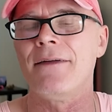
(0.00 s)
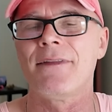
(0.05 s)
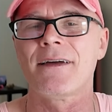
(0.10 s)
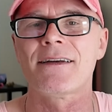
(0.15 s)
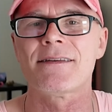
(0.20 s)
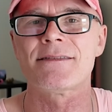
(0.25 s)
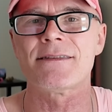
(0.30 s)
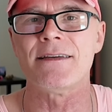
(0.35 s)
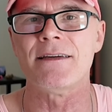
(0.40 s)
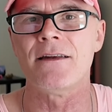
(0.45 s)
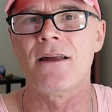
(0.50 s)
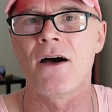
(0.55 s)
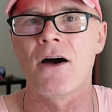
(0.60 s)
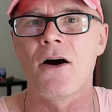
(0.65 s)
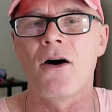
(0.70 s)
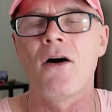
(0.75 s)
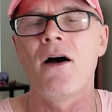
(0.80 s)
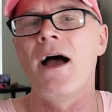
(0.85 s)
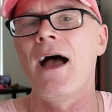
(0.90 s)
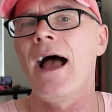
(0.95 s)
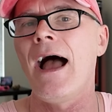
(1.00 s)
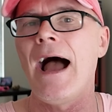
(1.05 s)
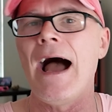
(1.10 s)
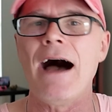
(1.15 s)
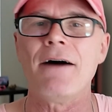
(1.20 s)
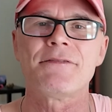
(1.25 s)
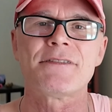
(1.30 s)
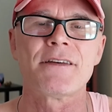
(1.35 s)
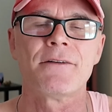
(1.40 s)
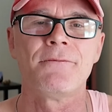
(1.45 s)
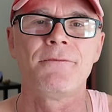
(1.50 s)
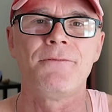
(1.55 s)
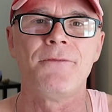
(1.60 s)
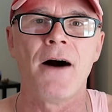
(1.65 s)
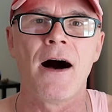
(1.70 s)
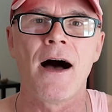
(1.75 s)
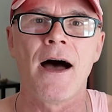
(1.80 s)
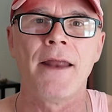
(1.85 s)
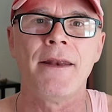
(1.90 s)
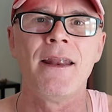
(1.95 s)
in the casino, have some
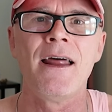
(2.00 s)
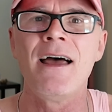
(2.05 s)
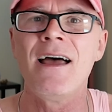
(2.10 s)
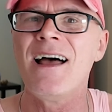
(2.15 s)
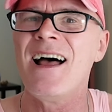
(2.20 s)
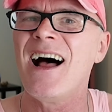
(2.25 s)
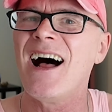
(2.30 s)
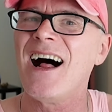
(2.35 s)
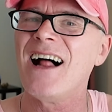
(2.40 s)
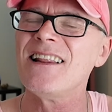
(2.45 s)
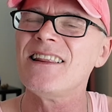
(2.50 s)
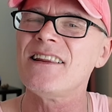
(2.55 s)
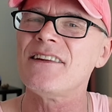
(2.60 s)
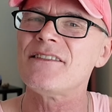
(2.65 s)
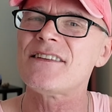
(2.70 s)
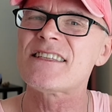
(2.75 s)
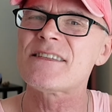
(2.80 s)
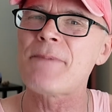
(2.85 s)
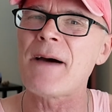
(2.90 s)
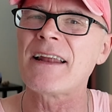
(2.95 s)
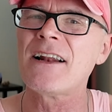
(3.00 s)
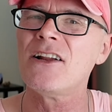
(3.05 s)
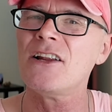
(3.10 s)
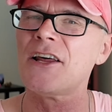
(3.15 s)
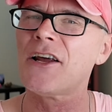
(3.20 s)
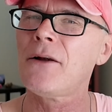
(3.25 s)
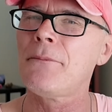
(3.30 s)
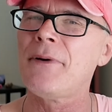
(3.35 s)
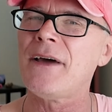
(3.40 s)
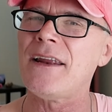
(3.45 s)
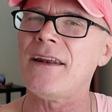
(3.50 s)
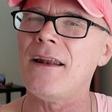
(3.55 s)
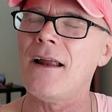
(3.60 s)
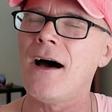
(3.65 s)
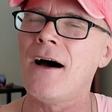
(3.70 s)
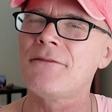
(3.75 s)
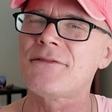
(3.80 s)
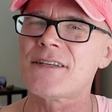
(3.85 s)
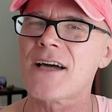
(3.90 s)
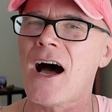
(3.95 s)
fun, spend a little bit
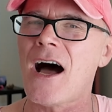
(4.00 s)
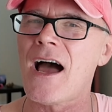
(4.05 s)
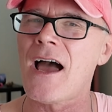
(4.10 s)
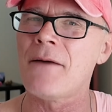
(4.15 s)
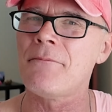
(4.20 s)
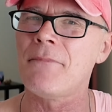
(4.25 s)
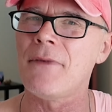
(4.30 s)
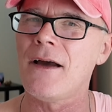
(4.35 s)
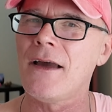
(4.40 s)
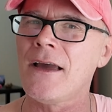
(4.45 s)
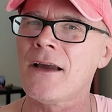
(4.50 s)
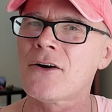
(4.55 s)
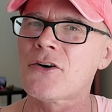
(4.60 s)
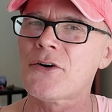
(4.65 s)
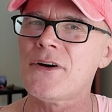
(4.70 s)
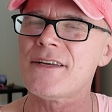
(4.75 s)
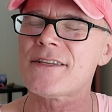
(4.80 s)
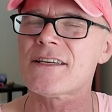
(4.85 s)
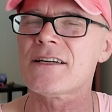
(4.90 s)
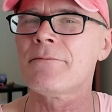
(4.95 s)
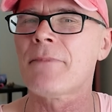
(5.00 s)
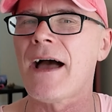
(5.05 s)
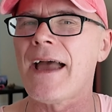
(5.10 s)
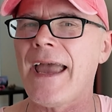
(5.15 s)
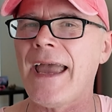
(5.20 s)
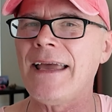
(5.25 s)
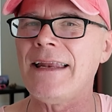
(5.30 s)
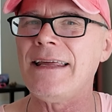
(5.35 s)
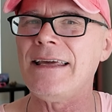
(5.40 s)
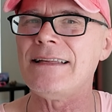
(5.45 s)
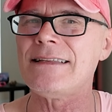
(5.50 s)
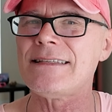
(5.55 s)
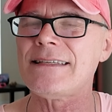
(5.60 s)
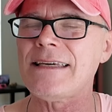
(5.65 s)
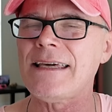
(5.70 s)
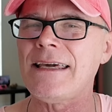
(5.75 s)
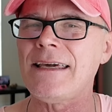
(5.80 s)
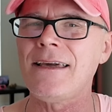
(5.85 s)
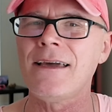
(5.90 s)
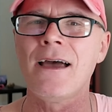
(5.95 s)
of time increasing my
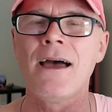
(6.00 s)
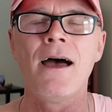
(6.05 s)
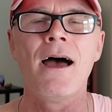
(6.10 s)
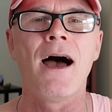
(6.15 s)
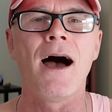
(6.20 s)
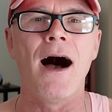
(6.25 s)
ADT,